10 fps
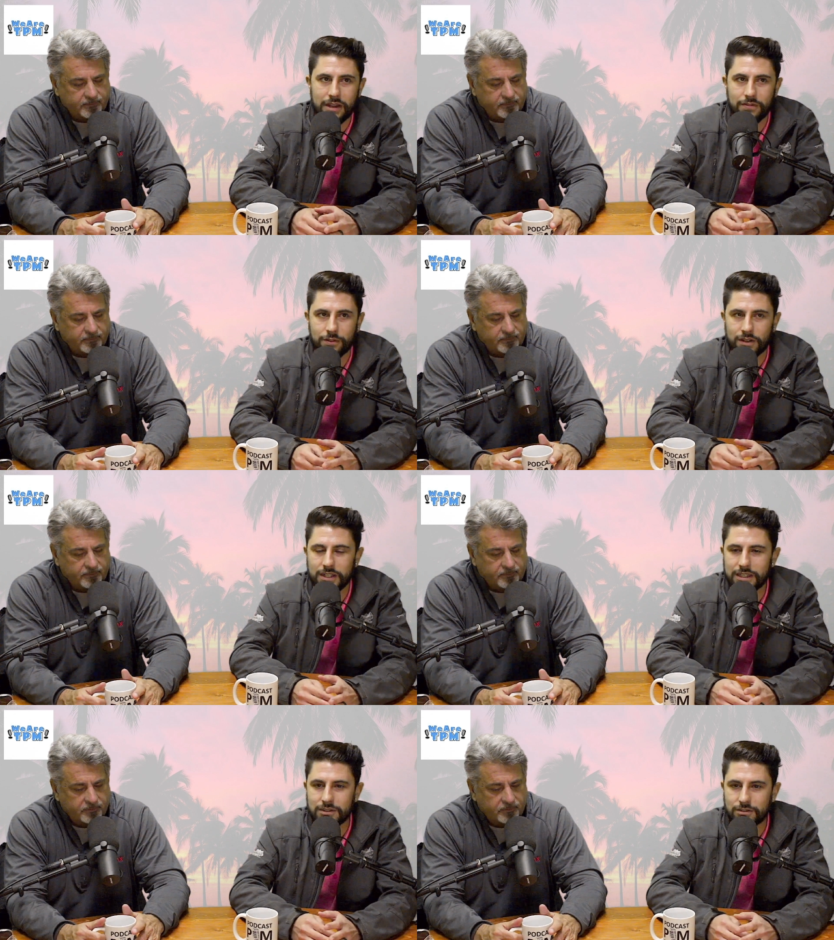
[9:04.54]
Speaker 1: pay for
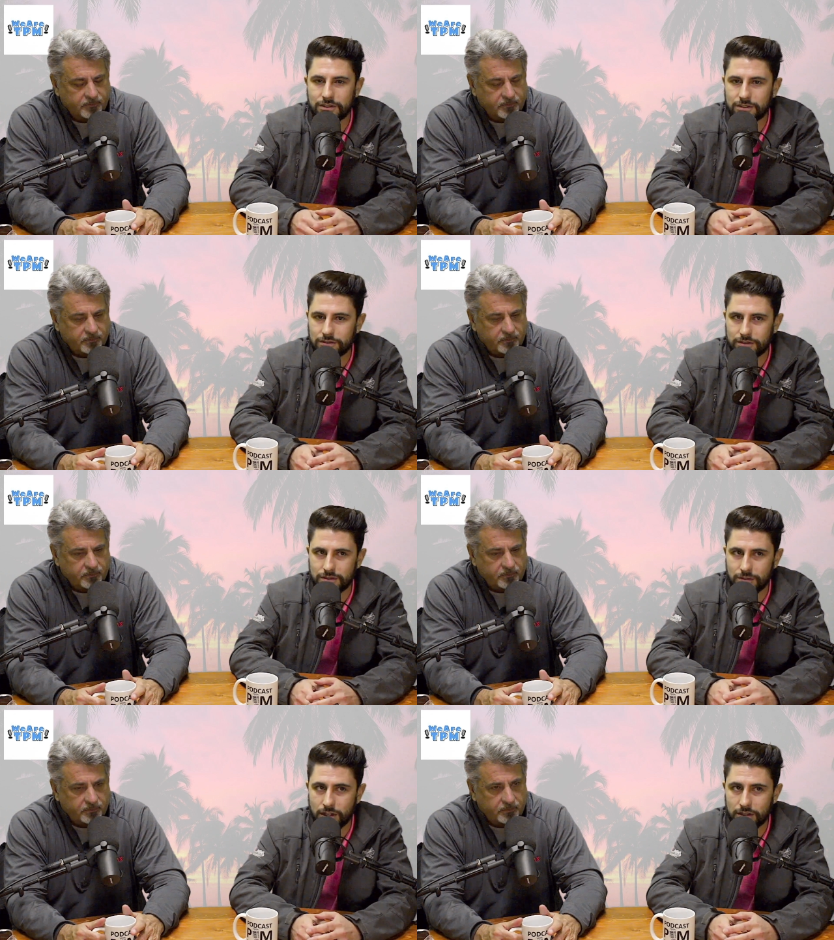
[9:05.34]
any increased
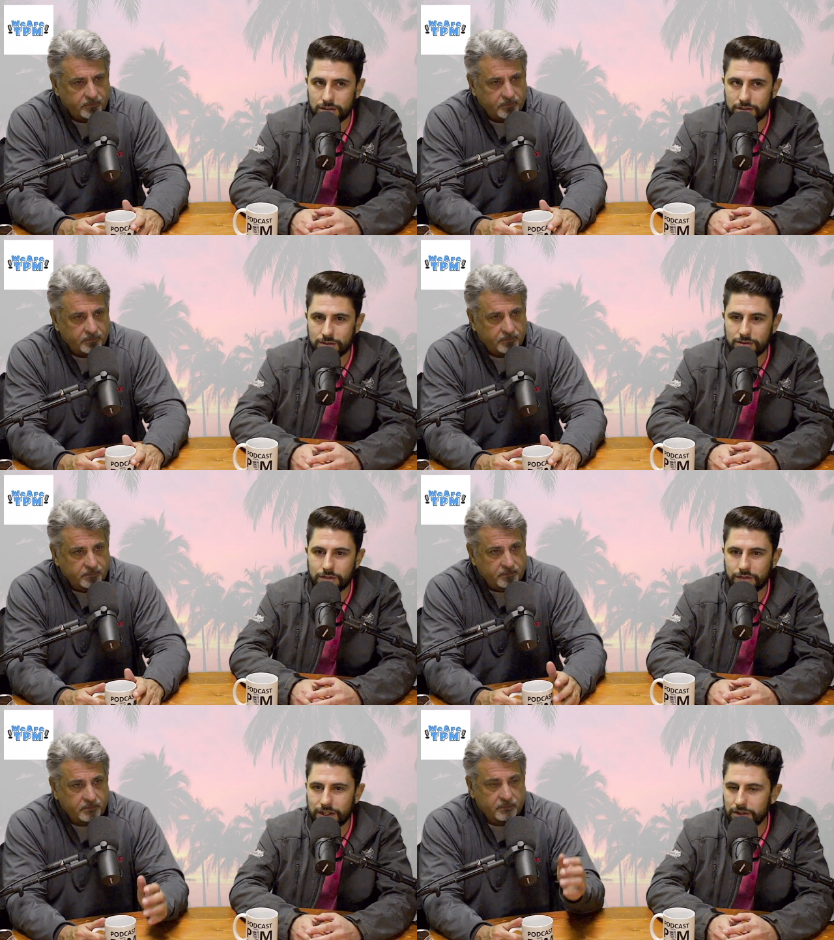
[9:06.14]
uses of water due to
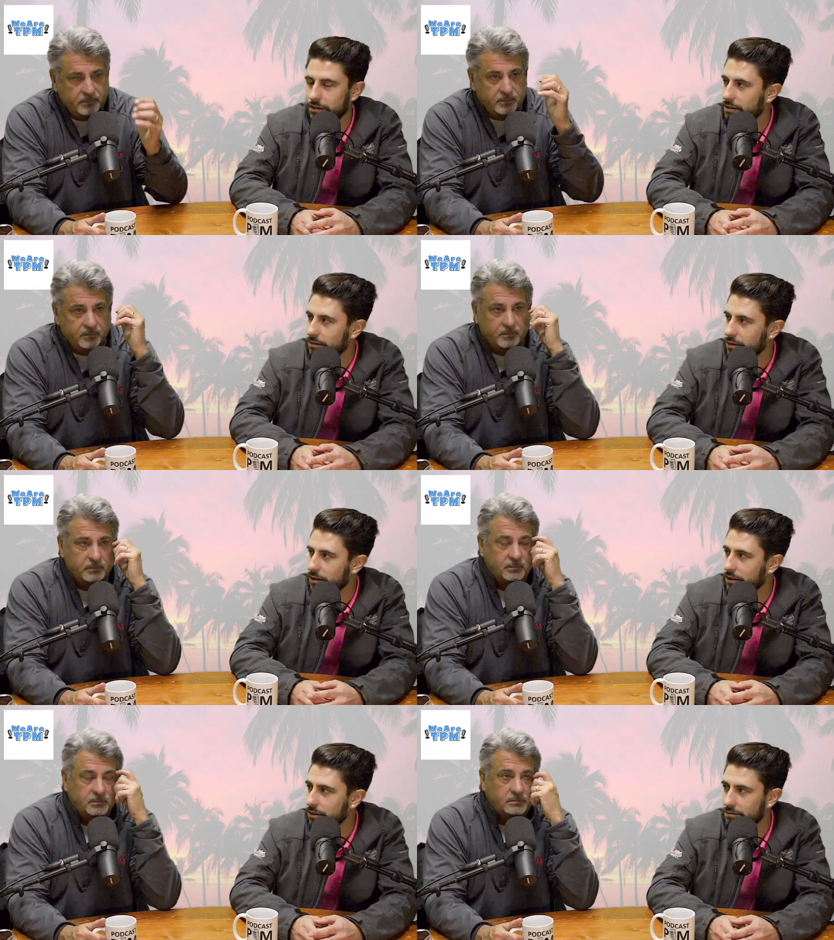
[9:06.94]
a failure in
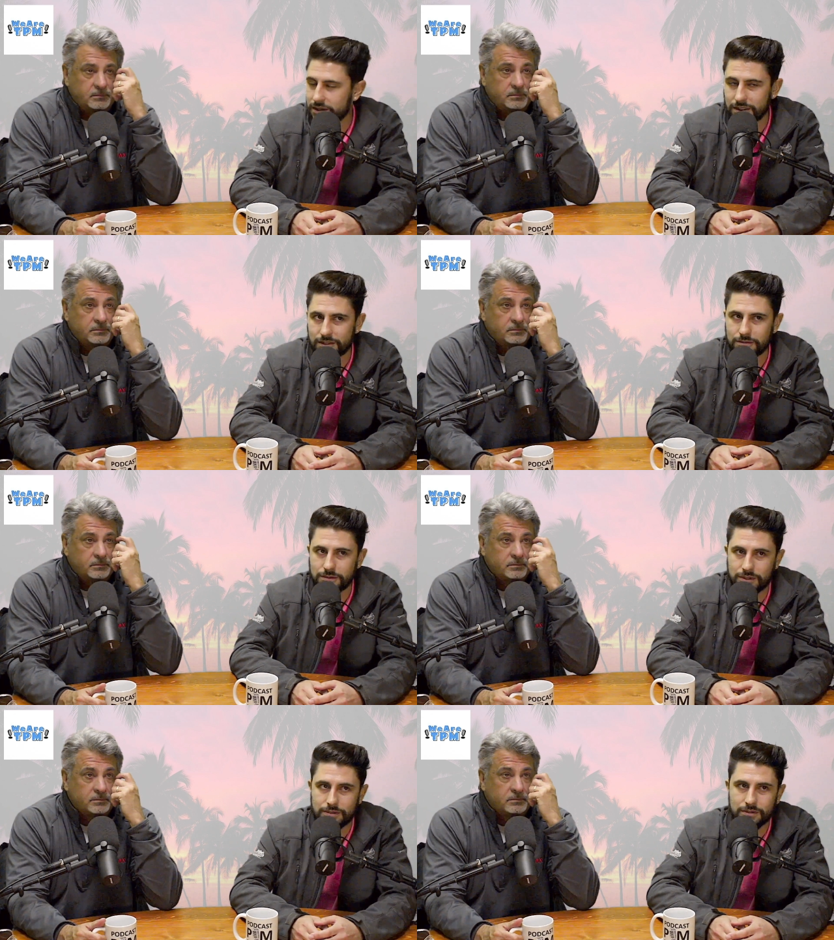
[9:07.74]
one of the home
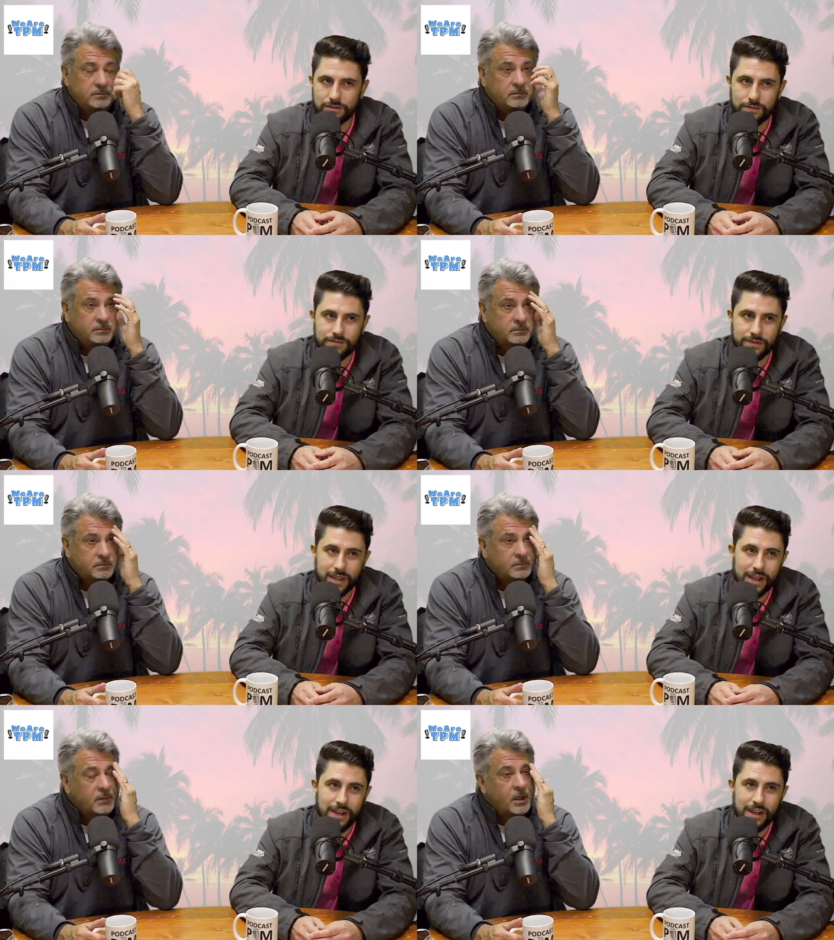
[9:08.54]
systems
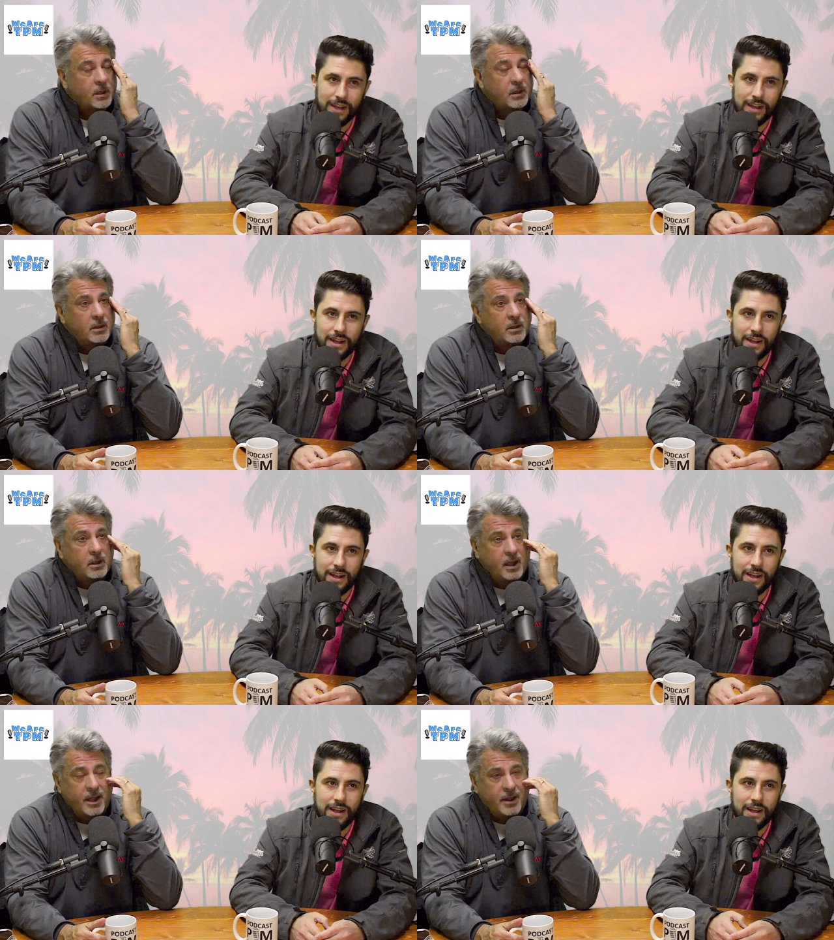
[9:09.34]

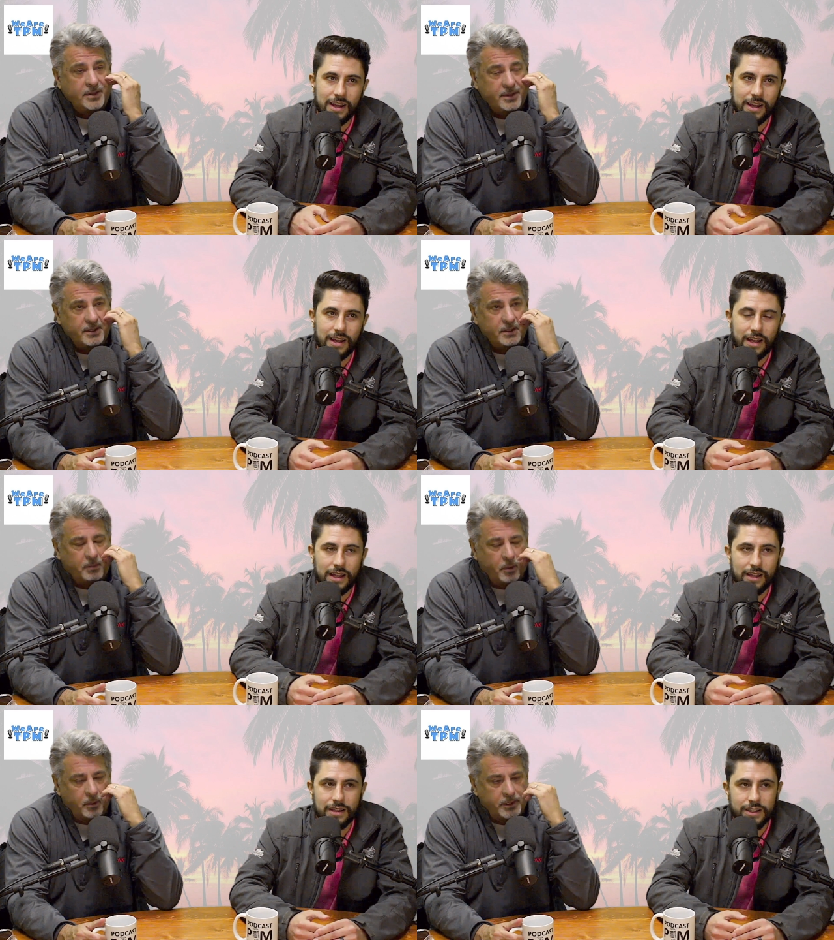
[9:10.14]
Speaker 2: i think
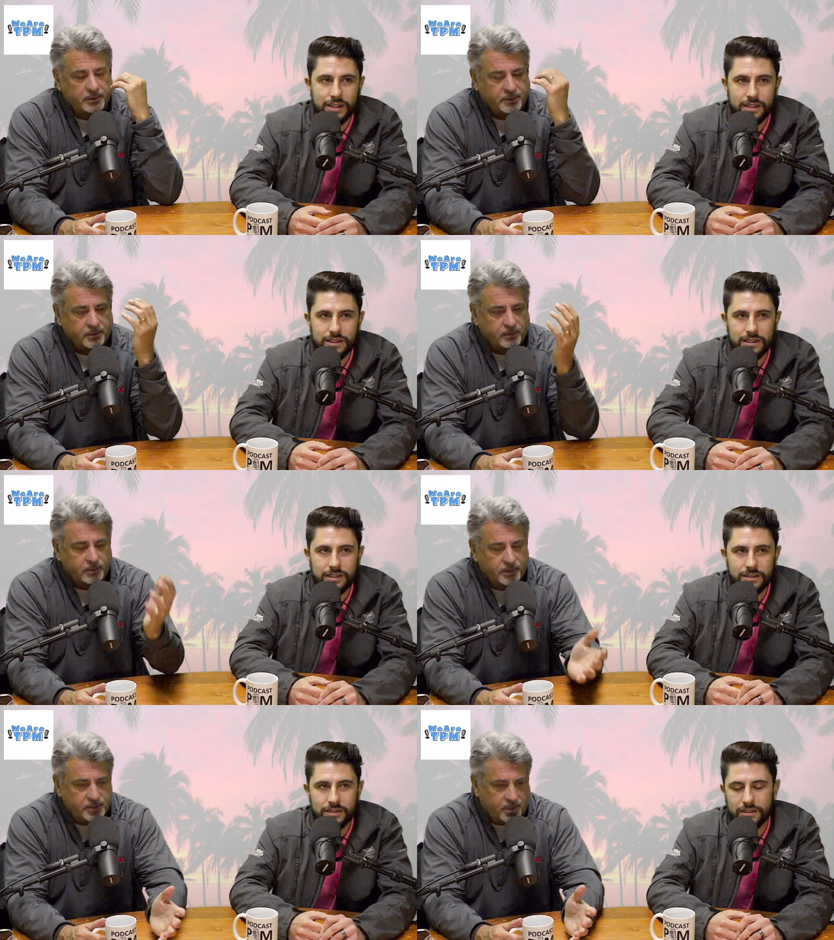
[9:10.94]
the point that you're
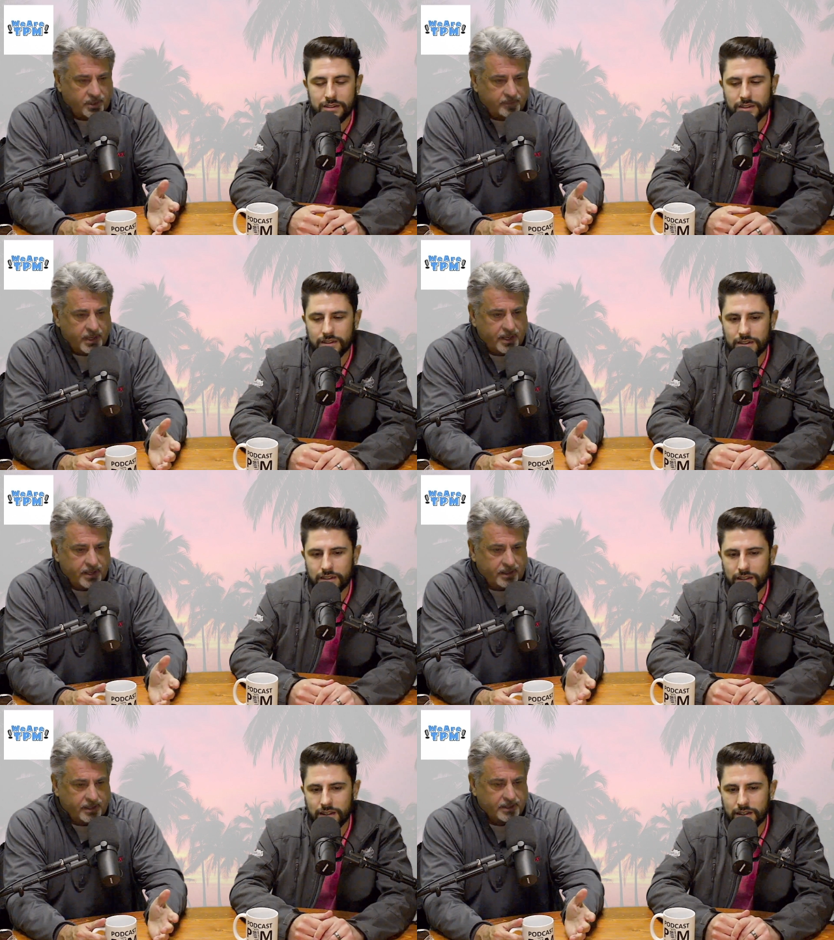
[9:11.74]
really trying to
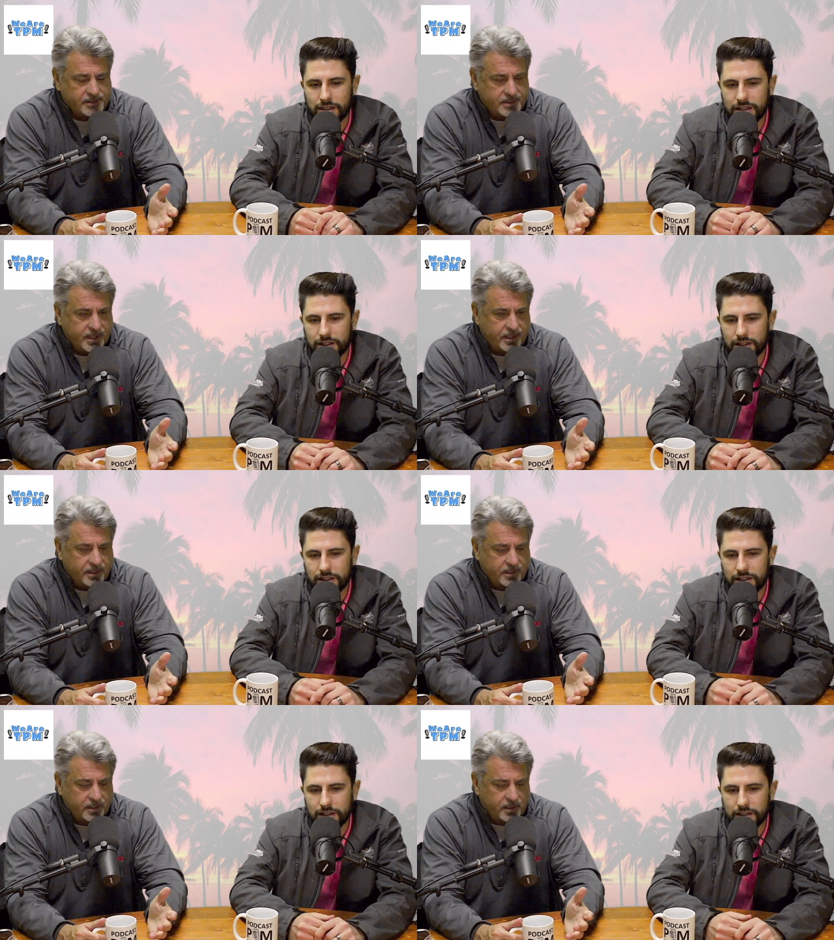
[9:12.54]
make is that
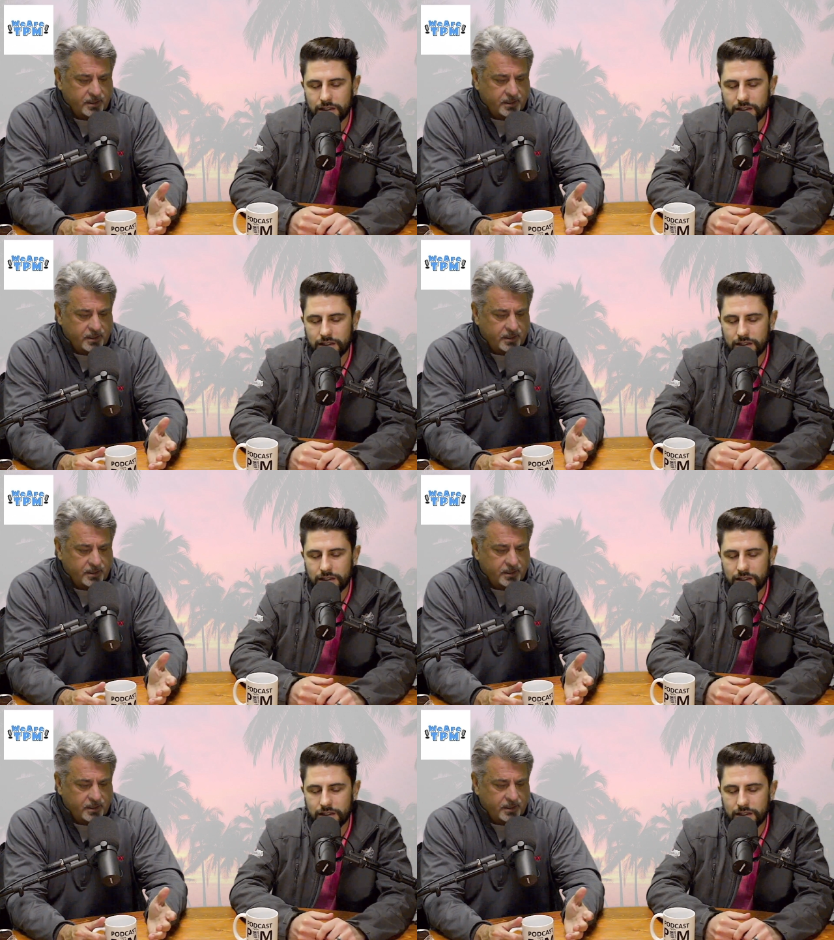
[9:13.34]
